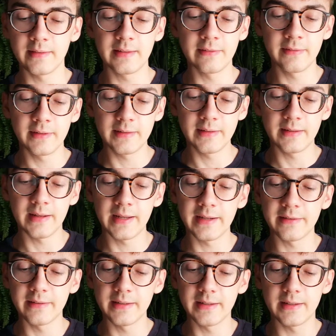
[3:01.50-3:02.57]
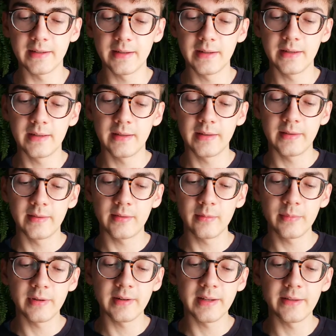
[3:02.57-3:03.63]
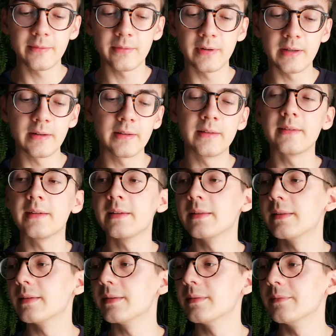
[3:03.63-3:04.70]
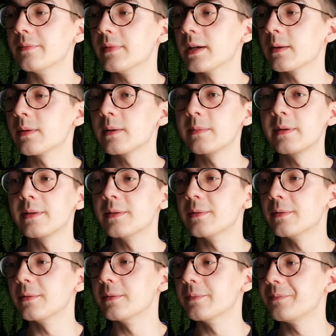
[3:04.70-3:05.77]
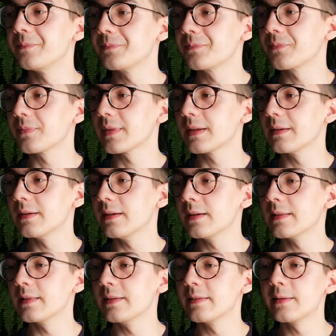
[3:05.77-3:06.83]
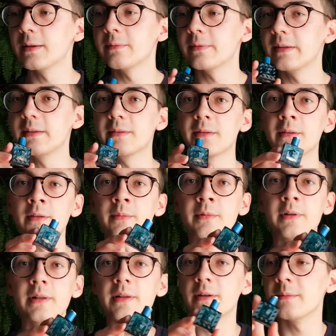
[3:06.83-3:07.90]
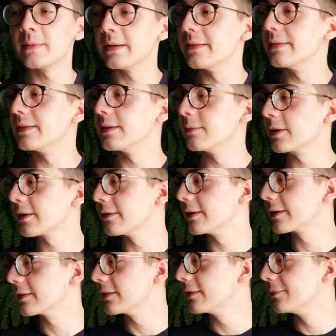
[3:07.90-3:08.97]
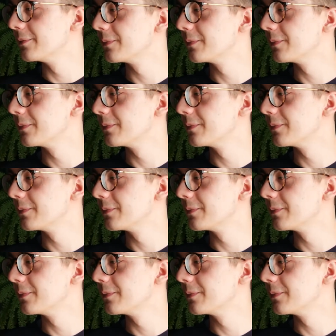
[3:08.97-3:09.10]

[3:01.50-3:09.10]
definitely an iconic, super nice fragrance, and I'm happy to at least have this small amount in my collection.